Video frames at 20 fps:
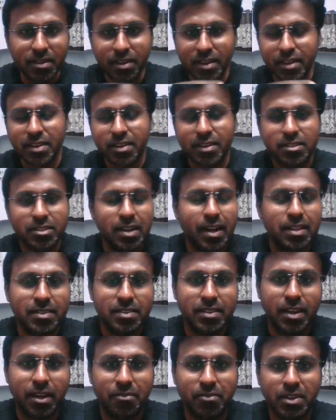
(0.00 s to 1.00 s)
and Charles
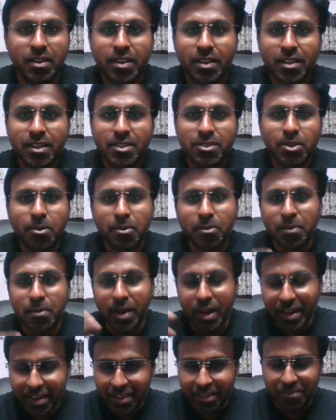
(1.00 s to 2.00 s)
Darwin. So,
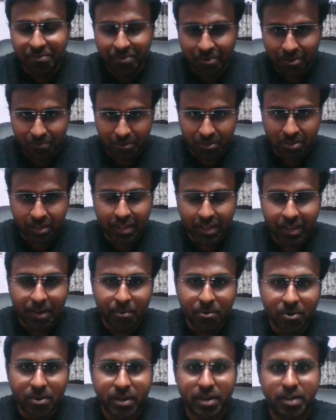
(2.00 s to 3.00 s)
and if you think
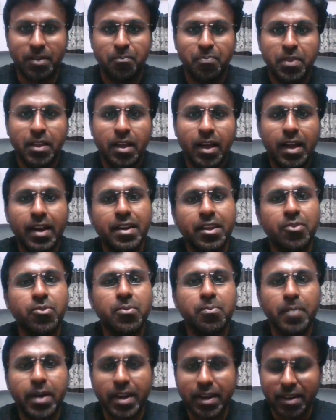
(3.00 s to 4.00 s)
about it, and you
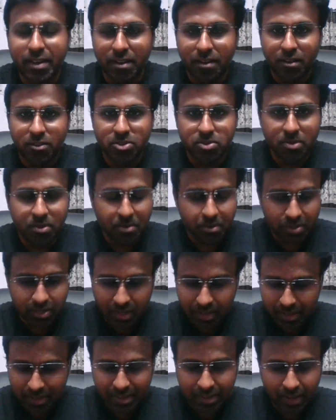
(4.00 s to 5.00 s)
might also
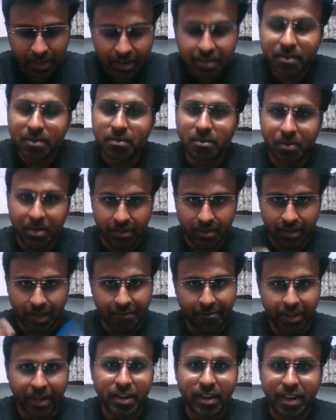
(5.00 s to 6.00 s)
see, and
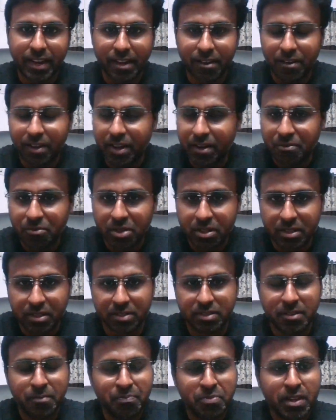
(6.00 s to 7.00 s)
finally I'll end with
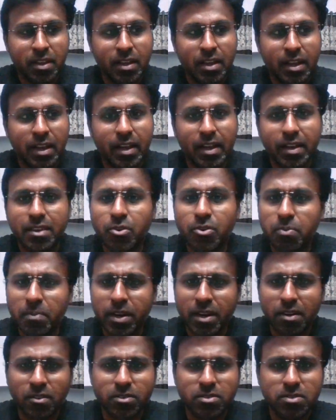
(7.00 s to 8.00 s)
this, you
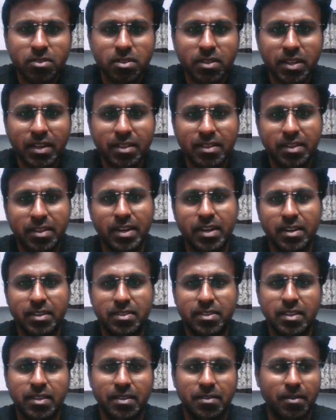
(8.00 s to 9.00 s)
might also think that,
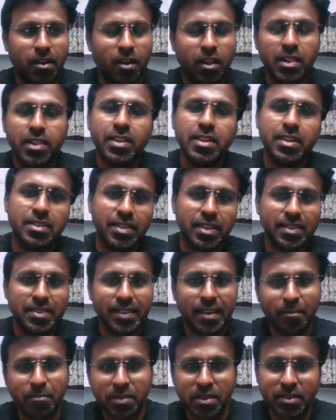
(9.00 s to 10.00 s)
see, all these
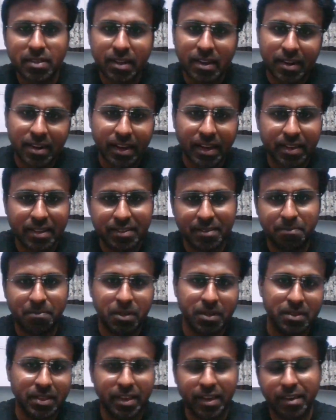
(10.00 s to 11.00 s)
examples are nice,
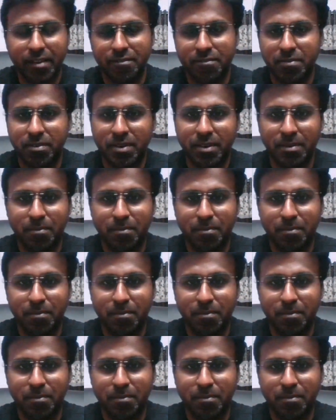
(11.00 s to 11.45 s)
they have